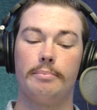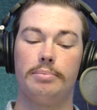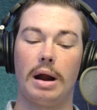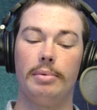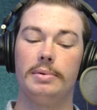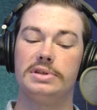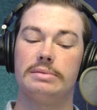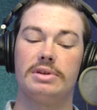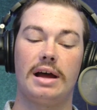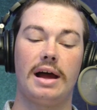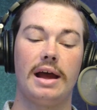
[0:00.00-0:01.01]
probably
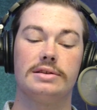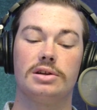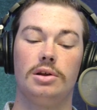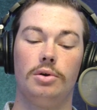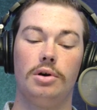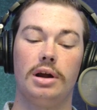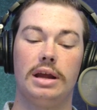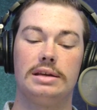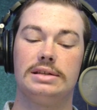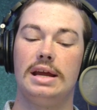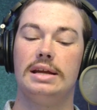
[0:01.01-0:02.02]
some of the highest caloric
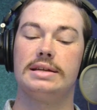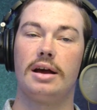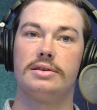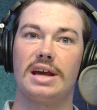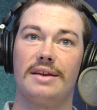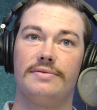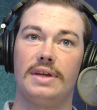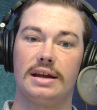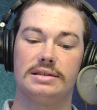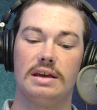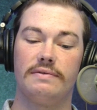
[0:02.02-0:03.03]
intakes outside of
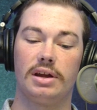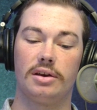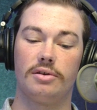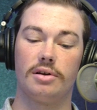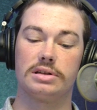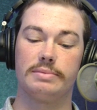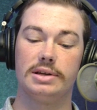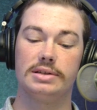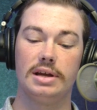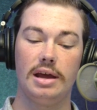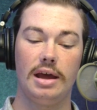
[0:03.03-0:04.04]
Thanksgiving and
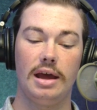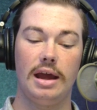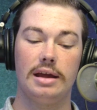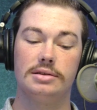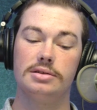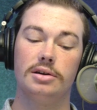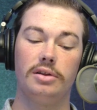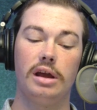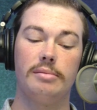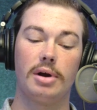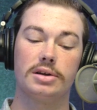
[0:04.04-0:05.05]
Christmas, and
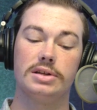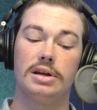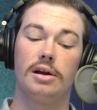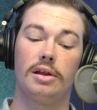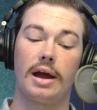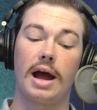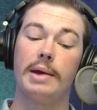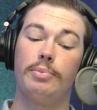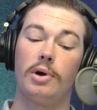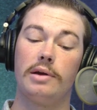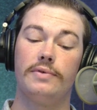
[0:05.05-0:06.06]
certainly it marks a yearly high
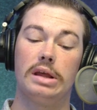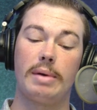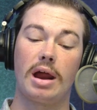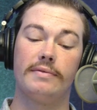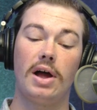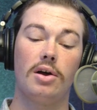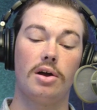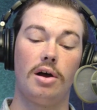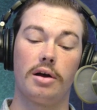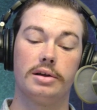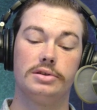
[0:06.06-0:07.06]
point for the amount of
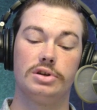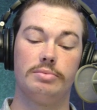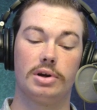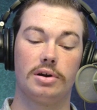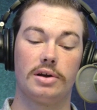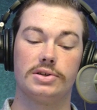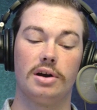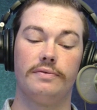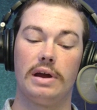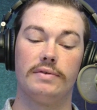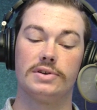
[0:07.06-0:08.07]
alcohol consumed across our
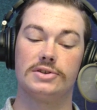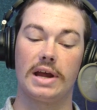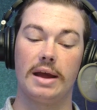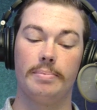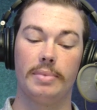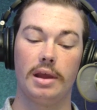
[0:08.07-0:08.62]
favorite state.